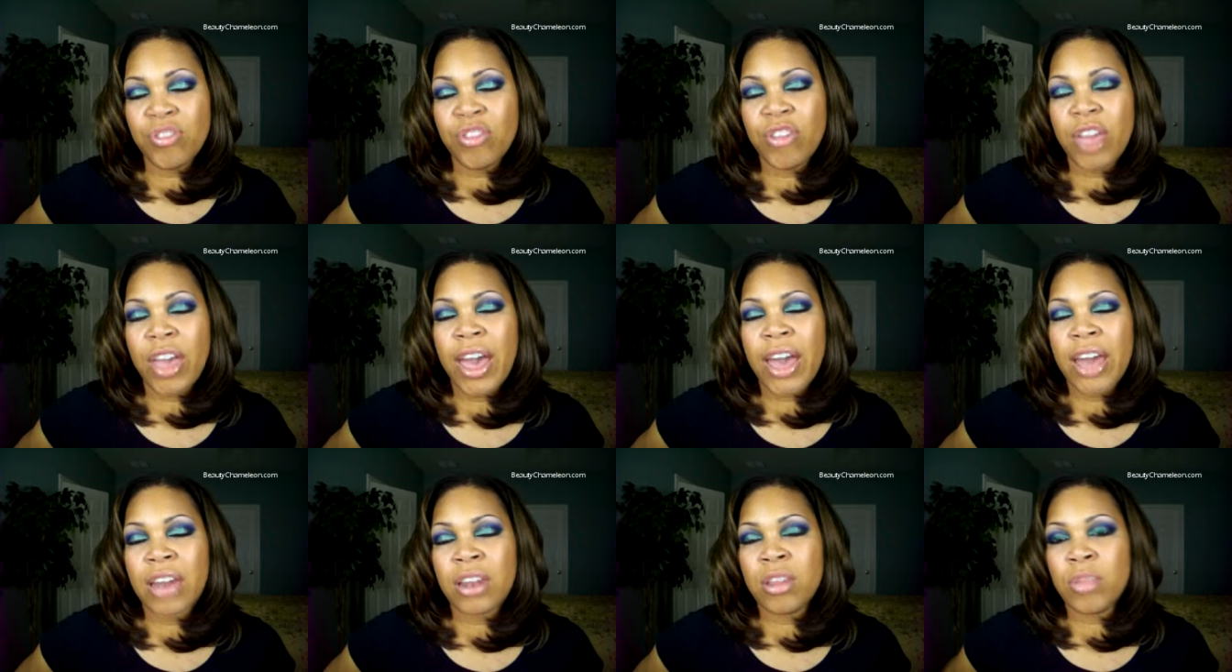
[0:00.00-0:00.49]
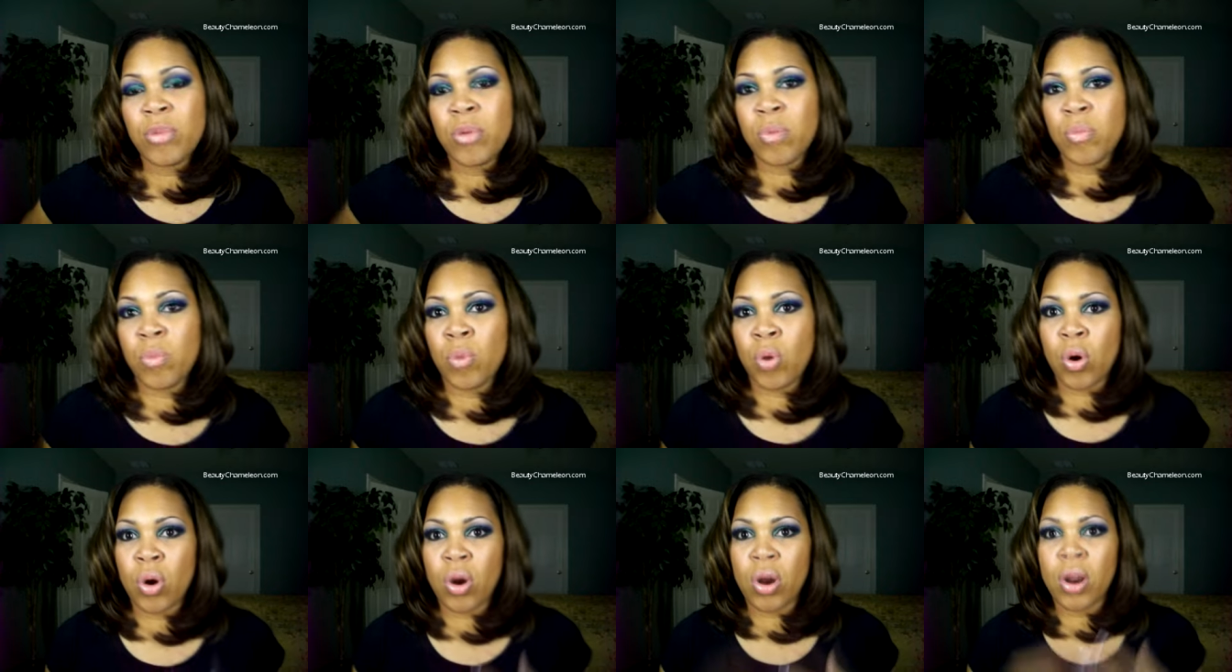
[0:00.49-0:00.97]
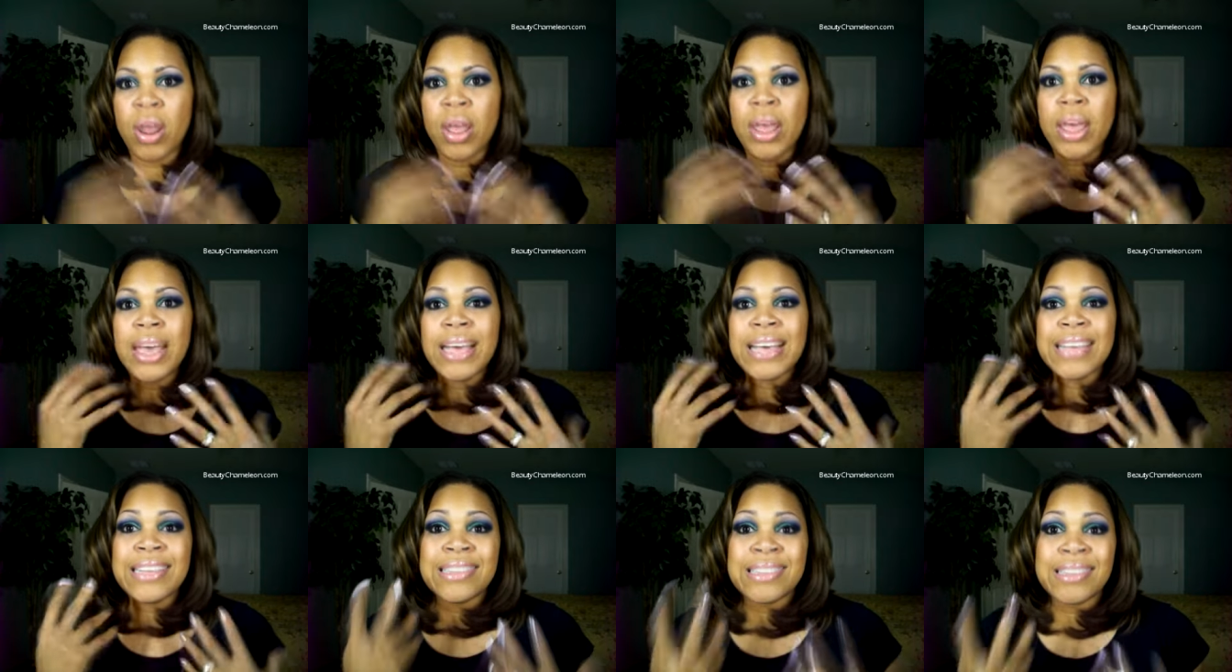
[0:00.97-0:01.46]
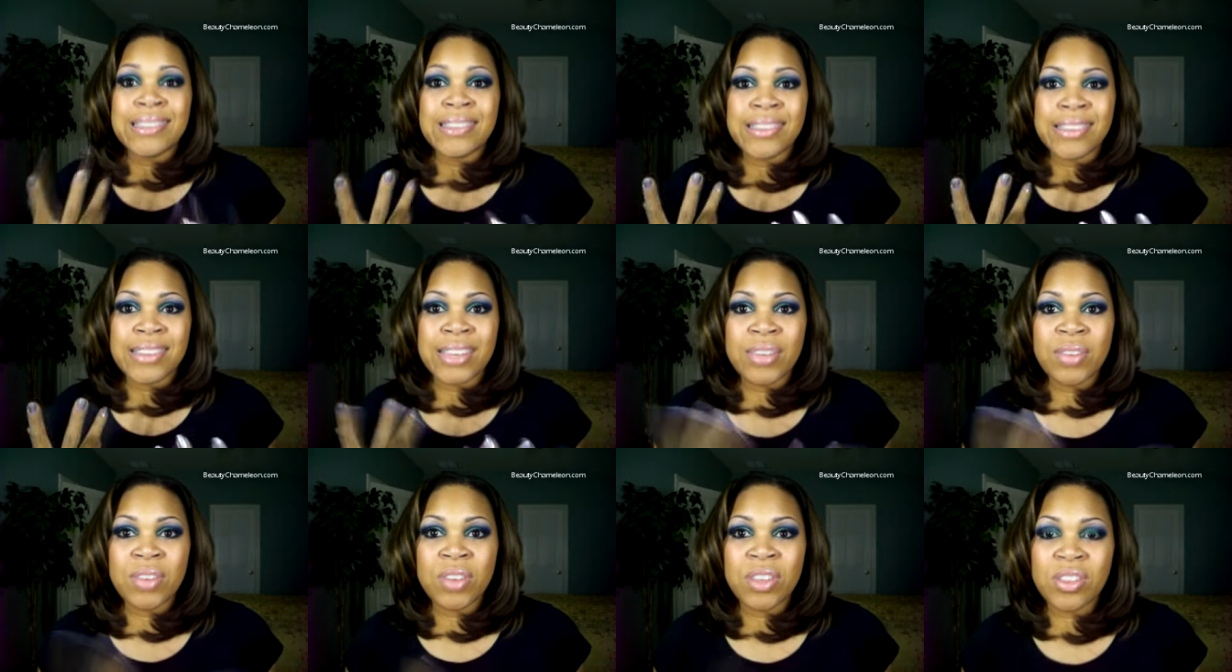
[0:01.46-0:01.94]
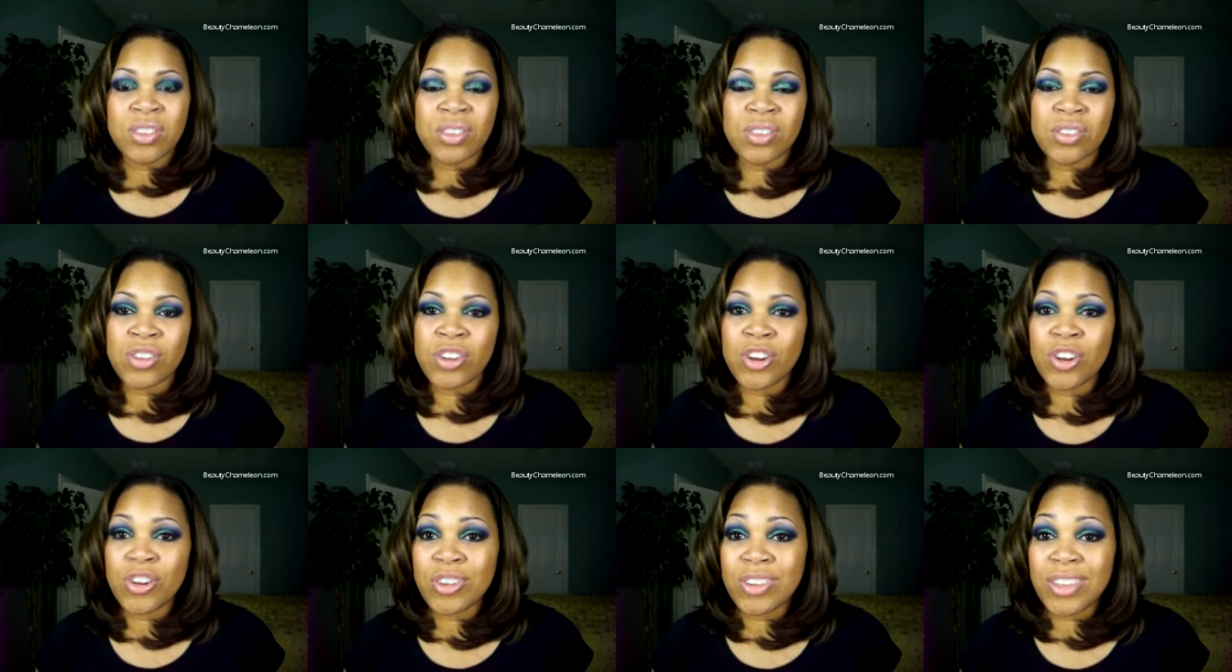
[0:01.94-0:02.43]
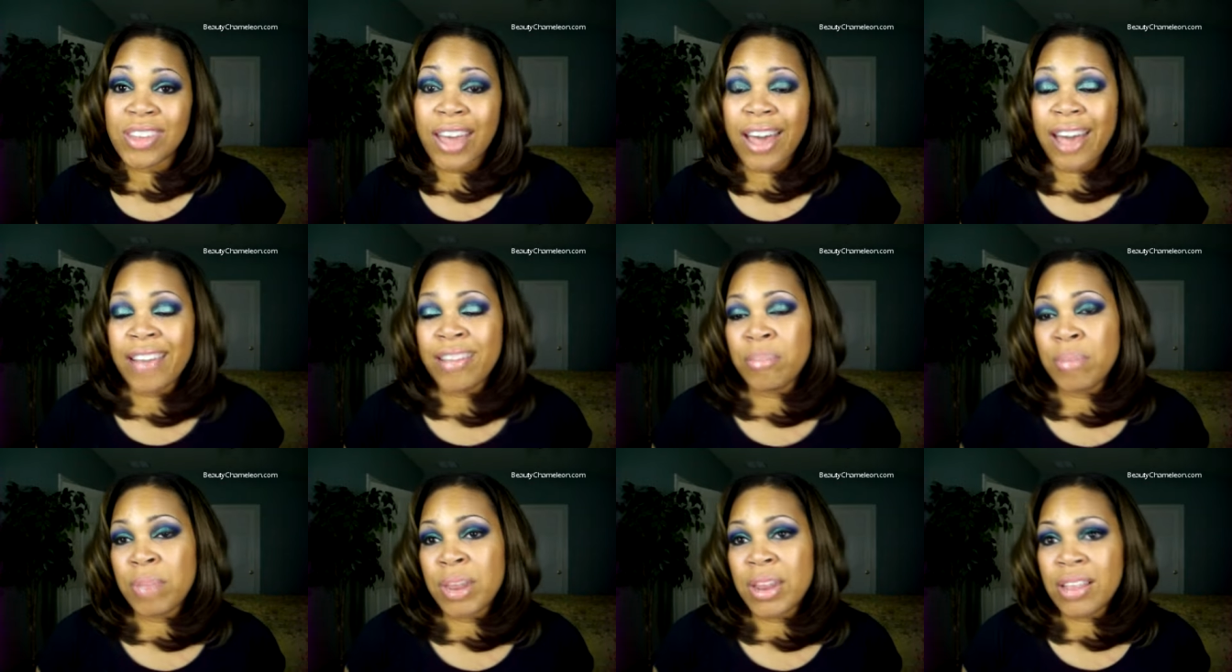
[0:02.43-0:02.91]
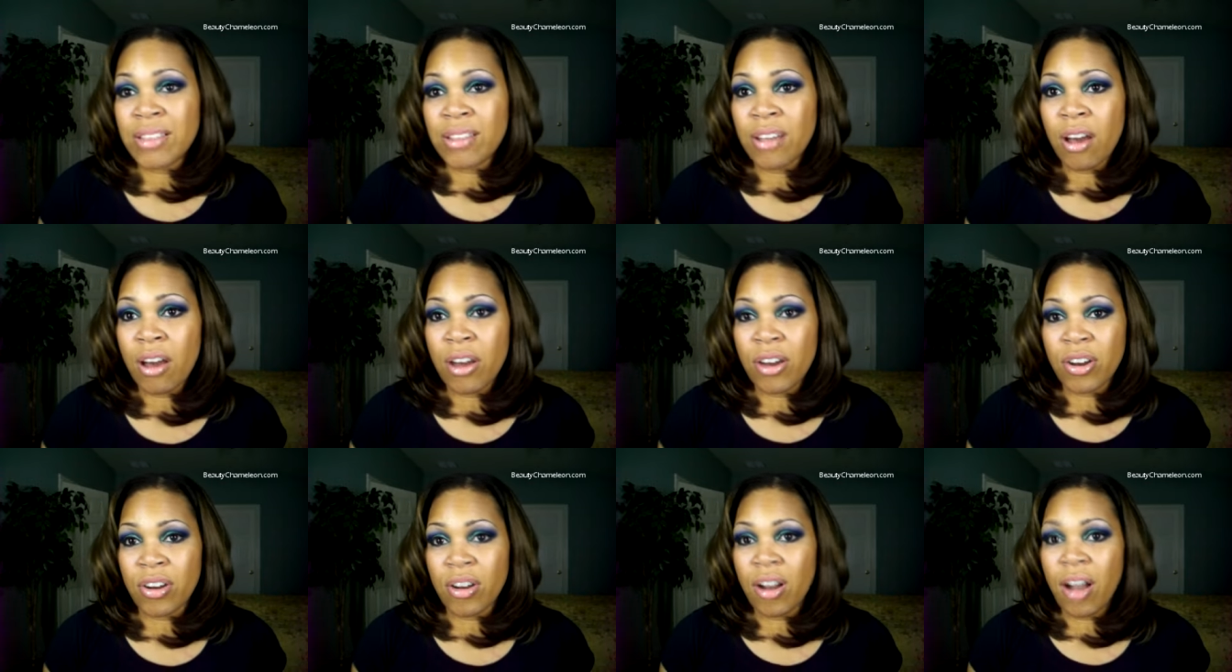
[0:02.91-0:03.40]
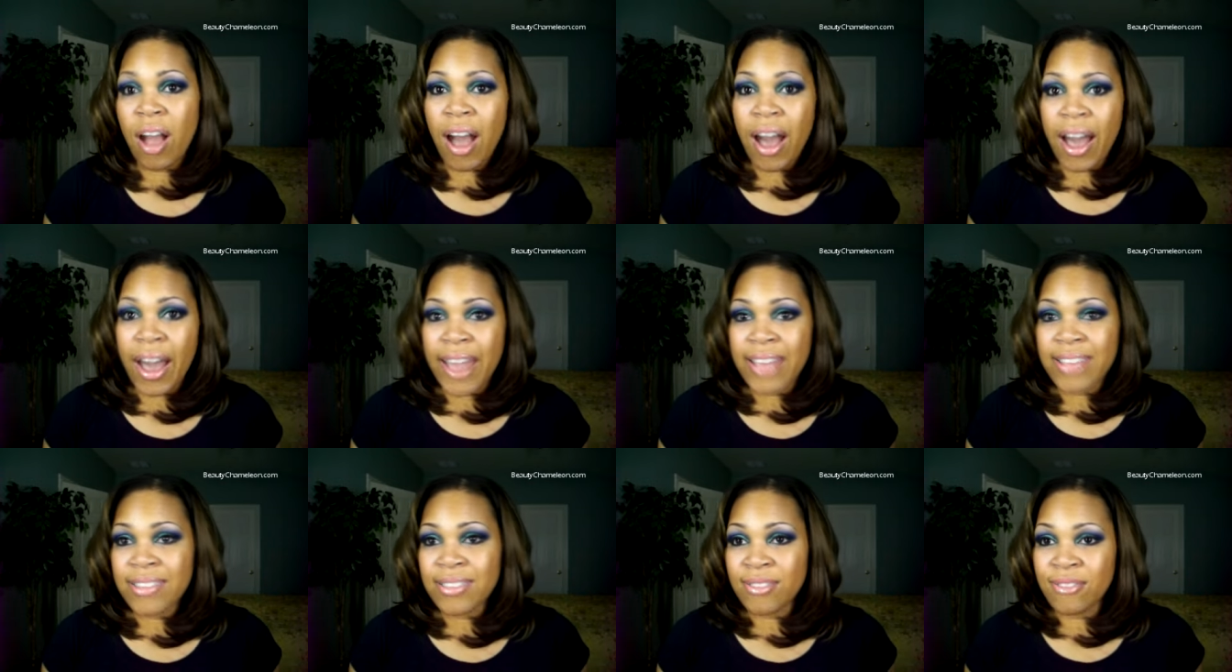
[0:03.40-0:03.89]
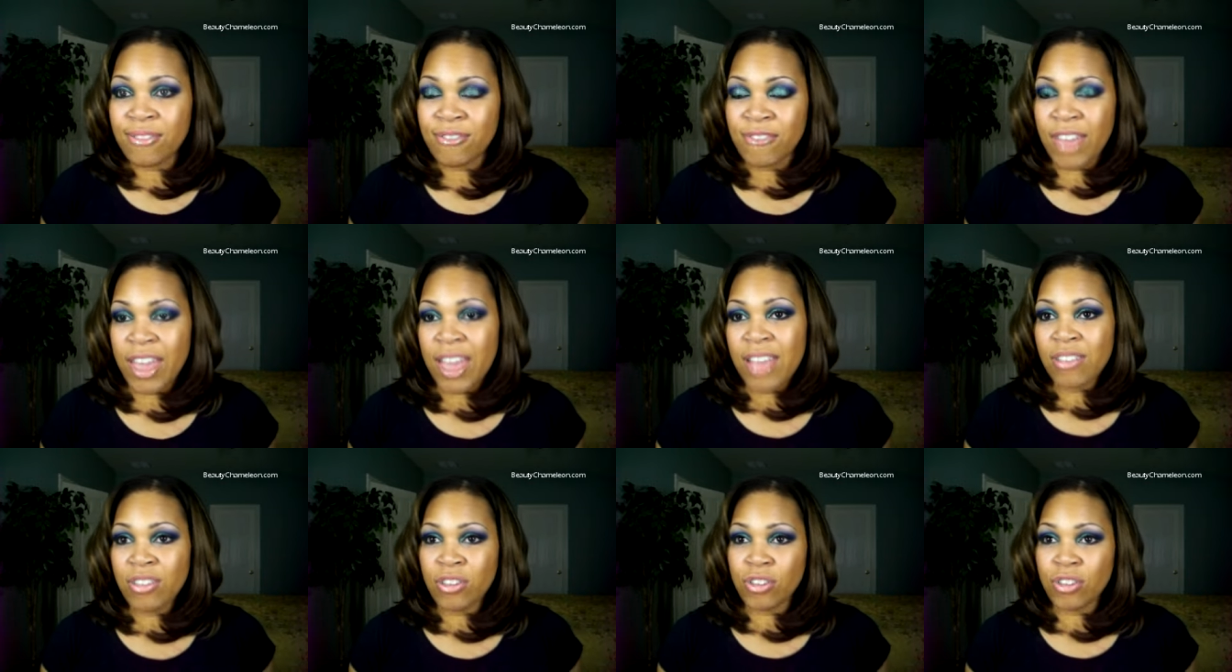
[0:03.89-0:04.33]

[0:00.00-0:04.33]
she had a little bit more sensitivities to certain cosmetics on her eyes and face,